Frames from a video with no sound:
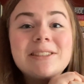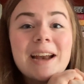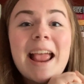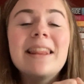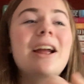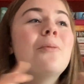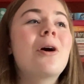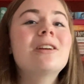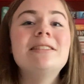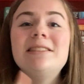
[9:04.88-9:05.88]
her hand. Like,
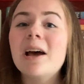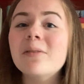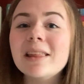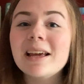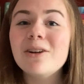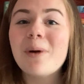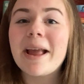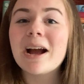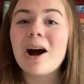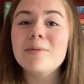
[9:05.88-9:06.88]
Hamari is definitely gonna
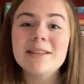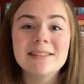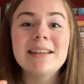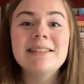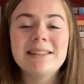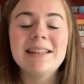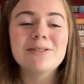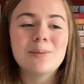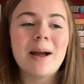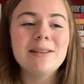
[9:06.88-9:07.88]
wake up. This
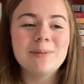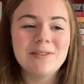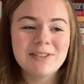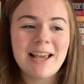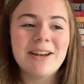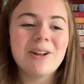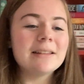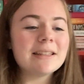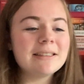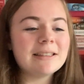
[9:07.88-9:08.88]
reminds me of Scandal.
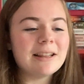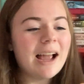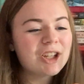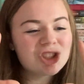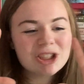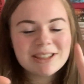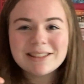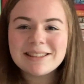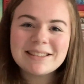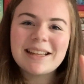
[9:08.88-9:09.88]
It's like Selection
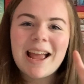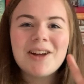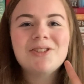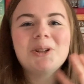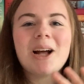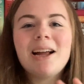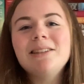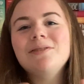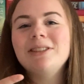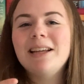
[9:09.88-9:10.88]
and Scandal
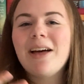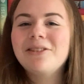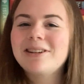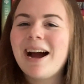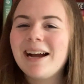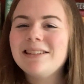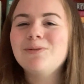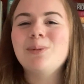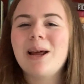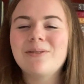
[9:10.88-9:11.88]
kind of together. Kind of, but not